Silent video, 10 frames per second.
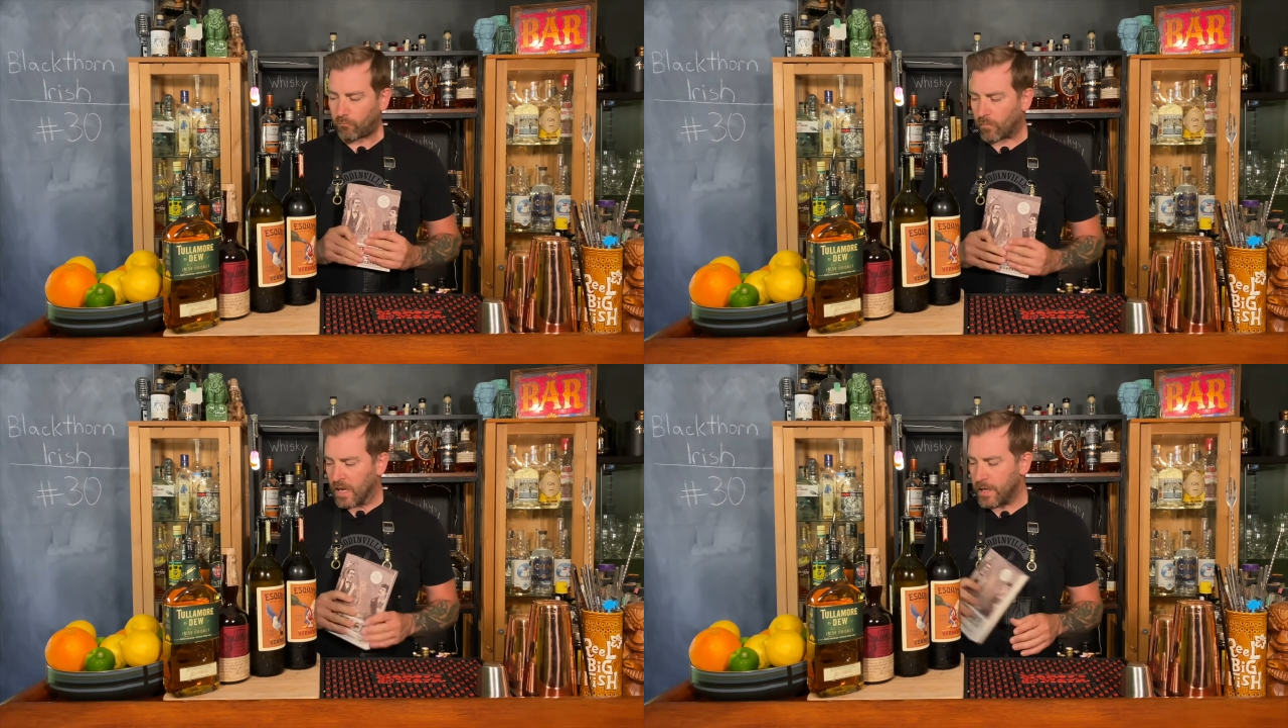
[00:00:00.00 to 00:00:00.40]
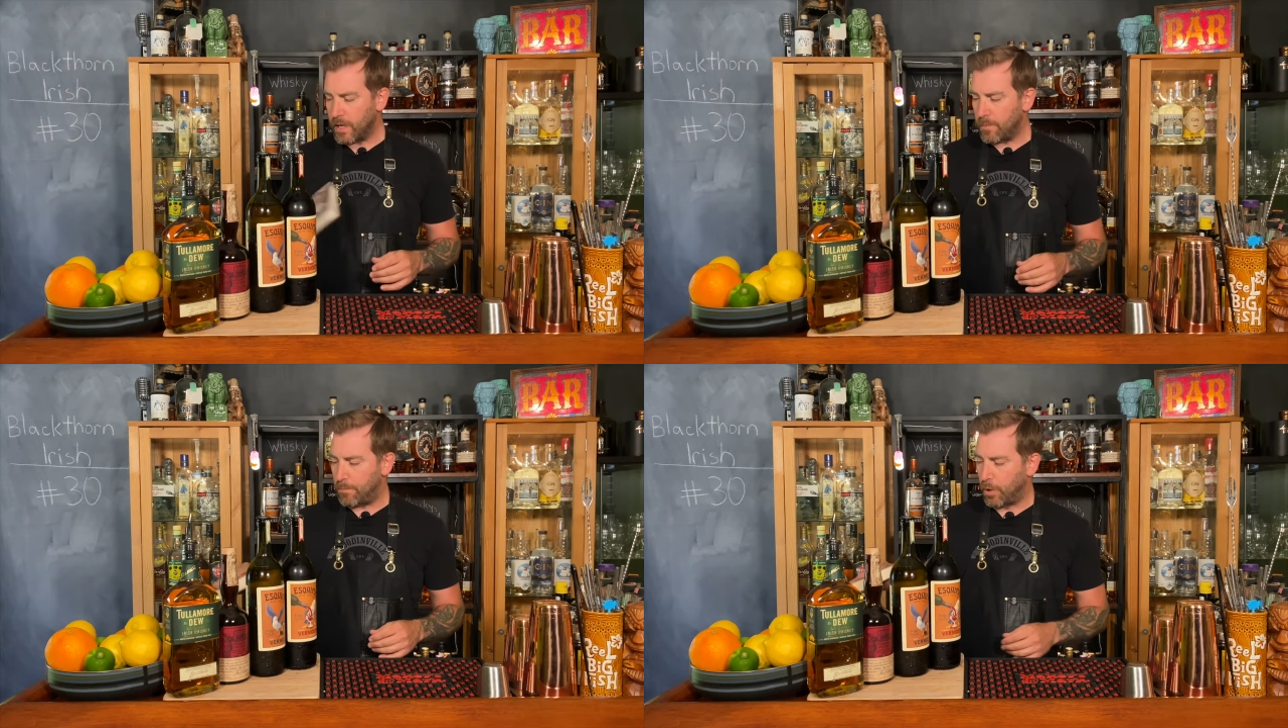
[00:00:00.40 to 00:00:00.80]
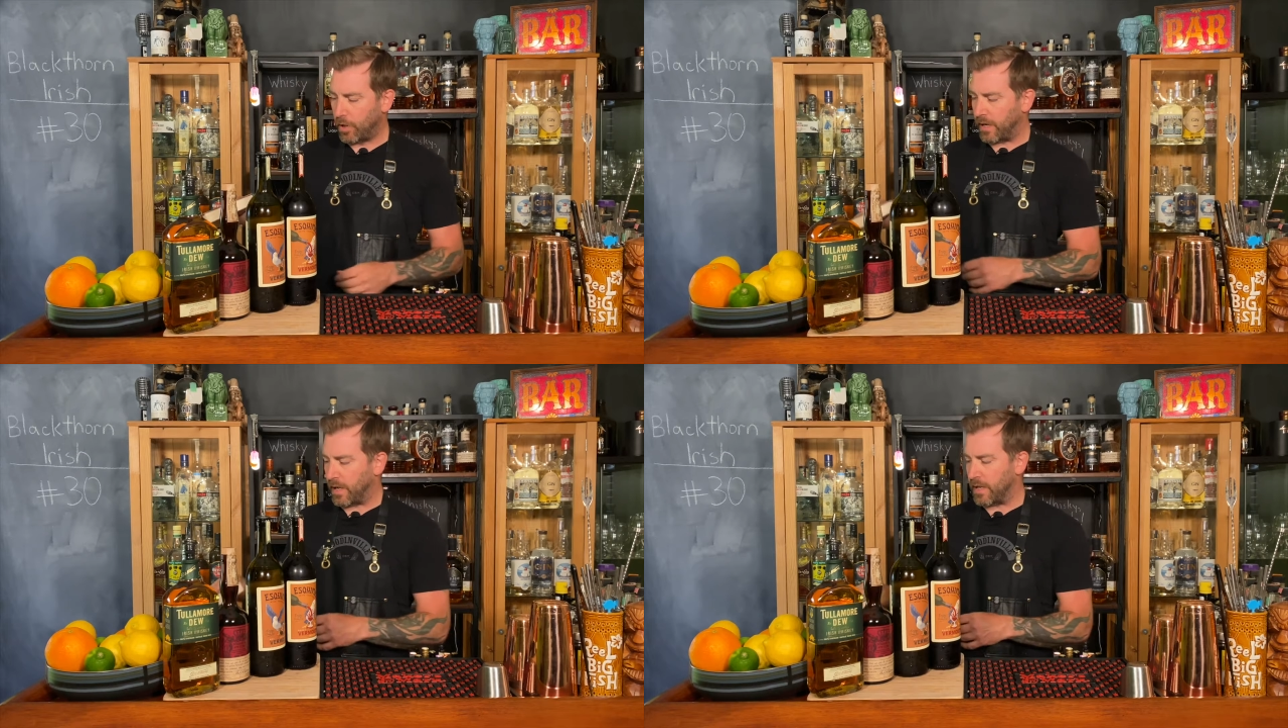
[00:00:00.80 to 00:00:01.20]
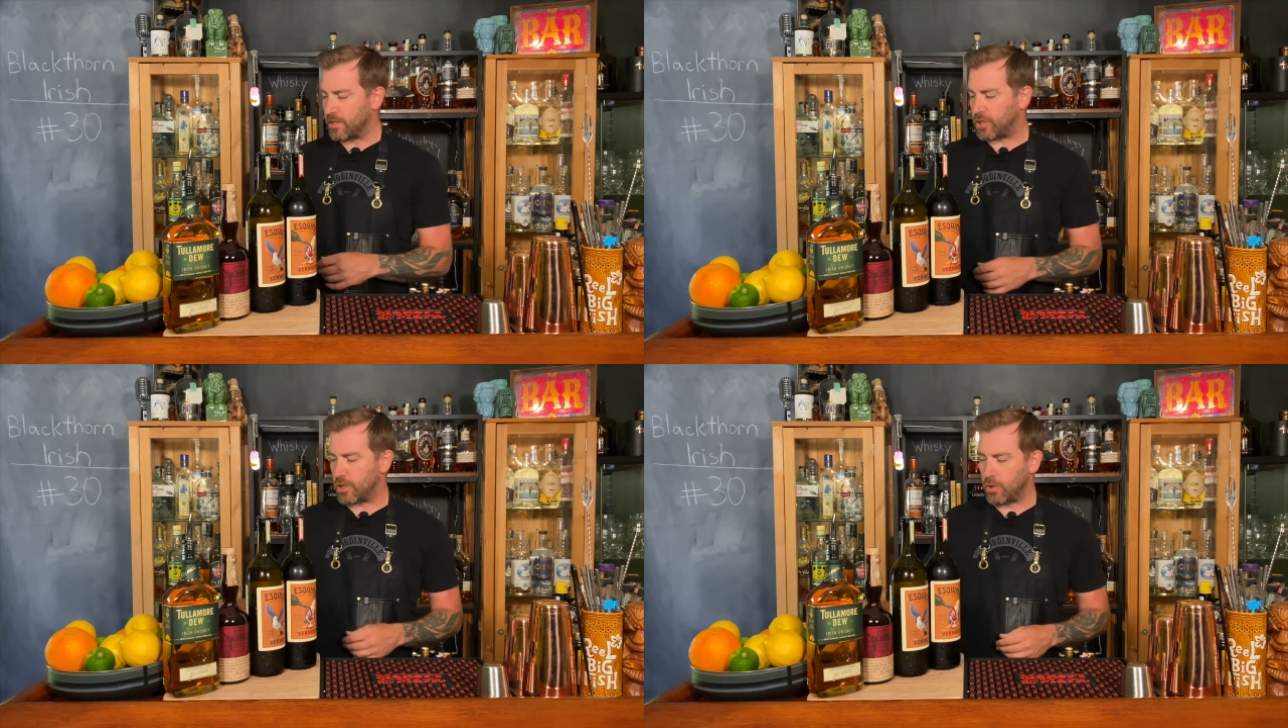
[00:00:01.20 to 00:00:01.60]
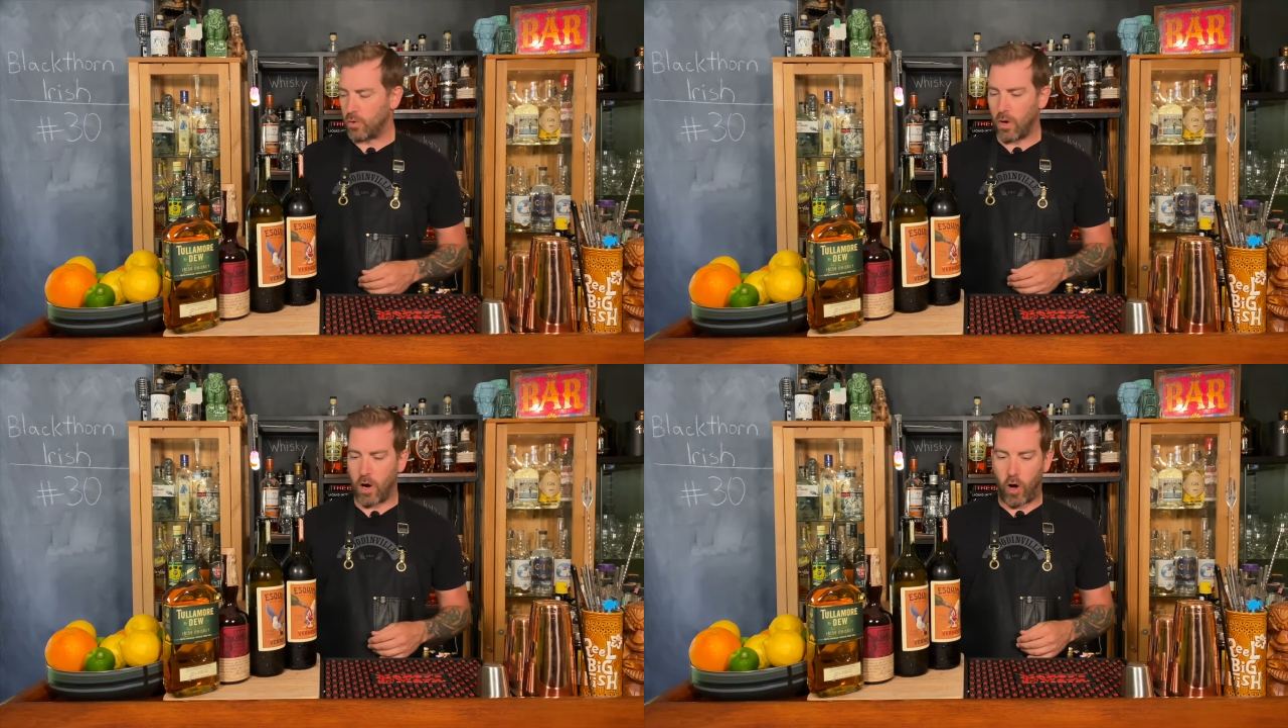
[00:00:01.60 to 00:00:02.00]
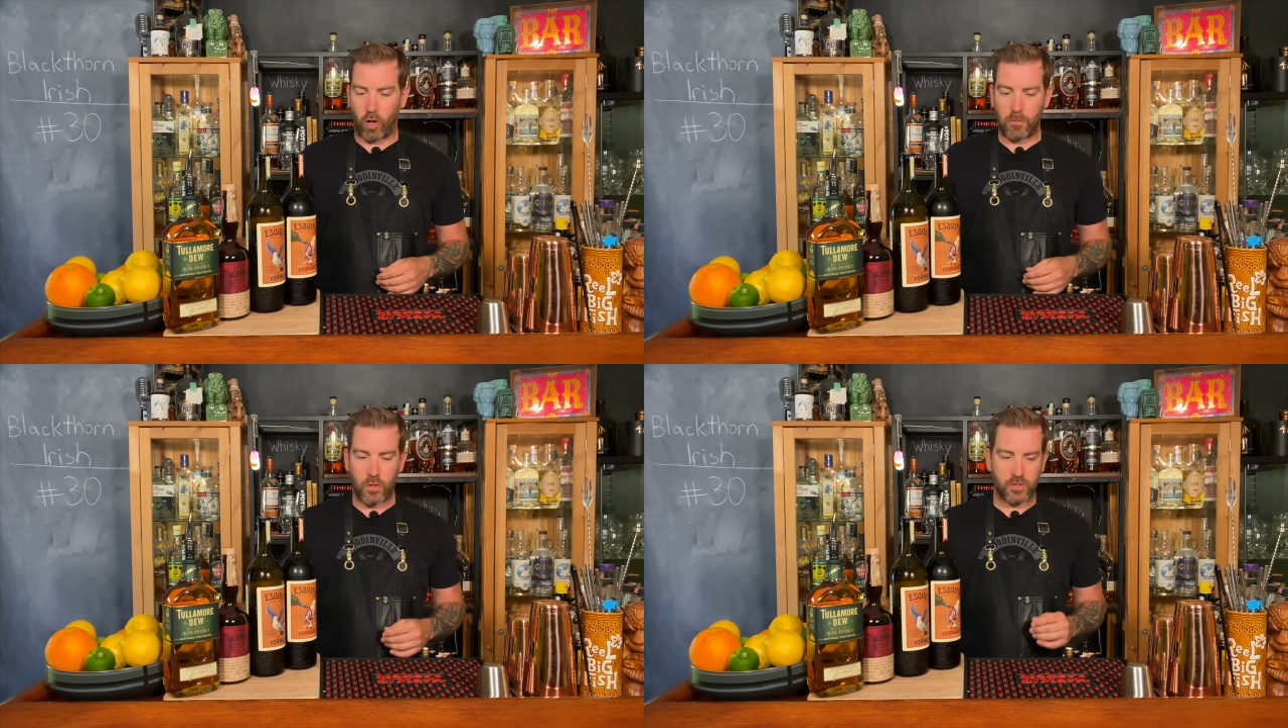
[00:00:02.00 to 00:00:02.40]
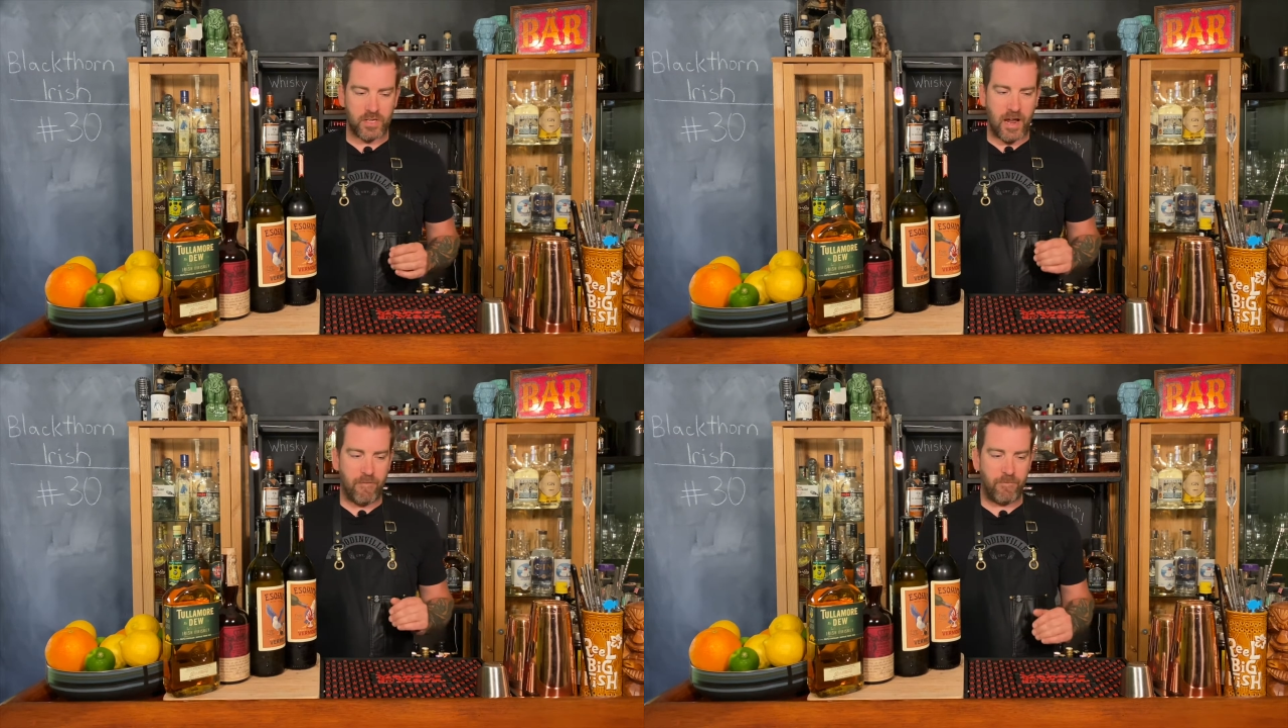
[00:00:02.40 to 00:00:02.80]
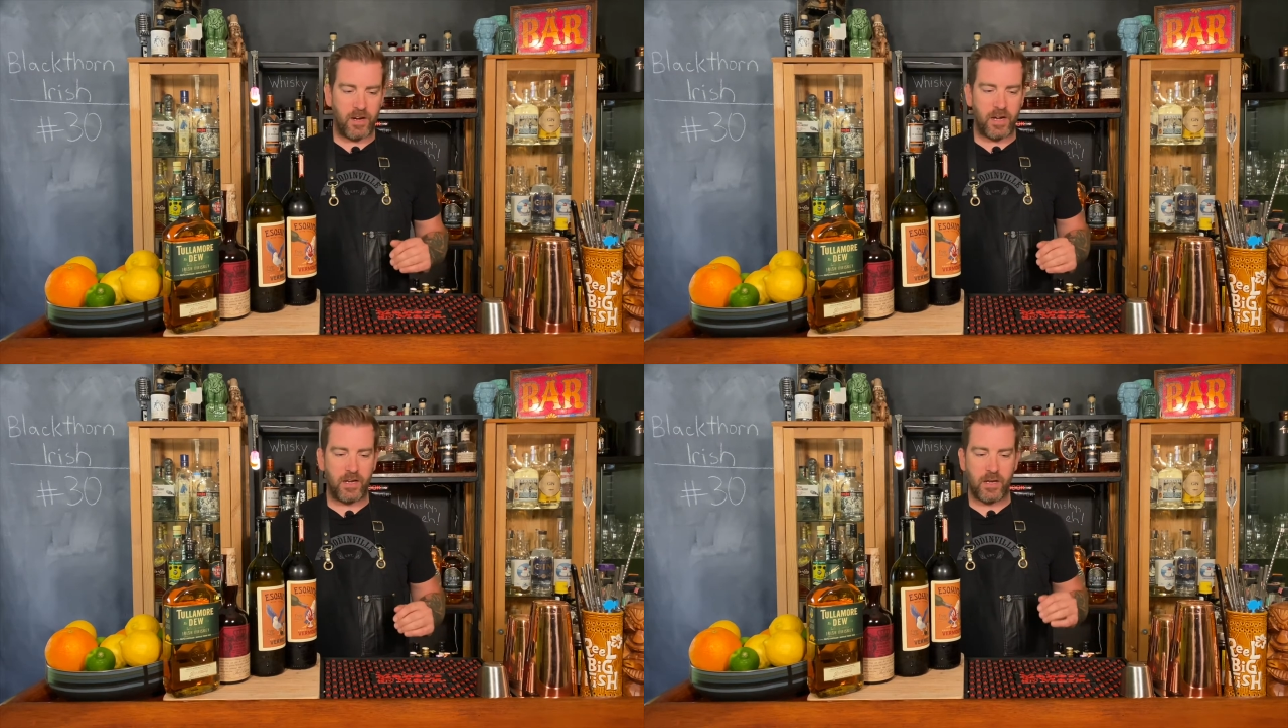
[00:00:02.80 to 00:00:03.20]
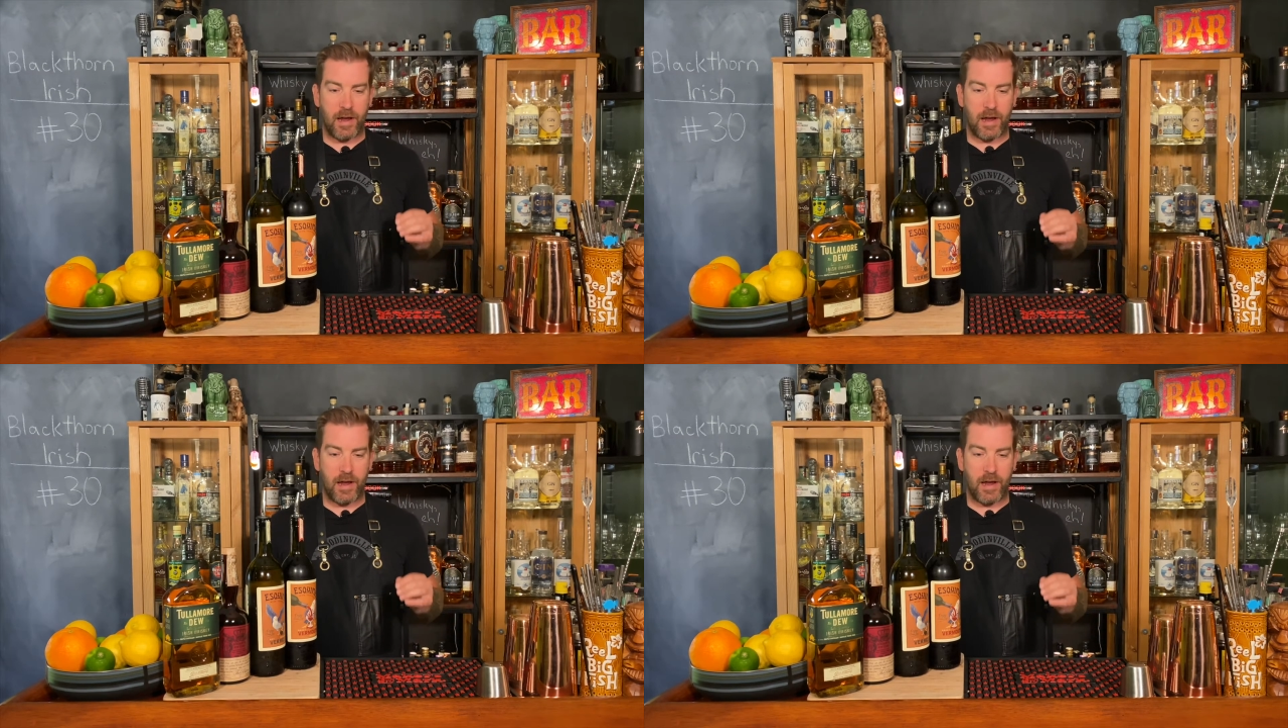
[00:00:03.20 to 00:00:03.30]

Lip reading: he put it into almost every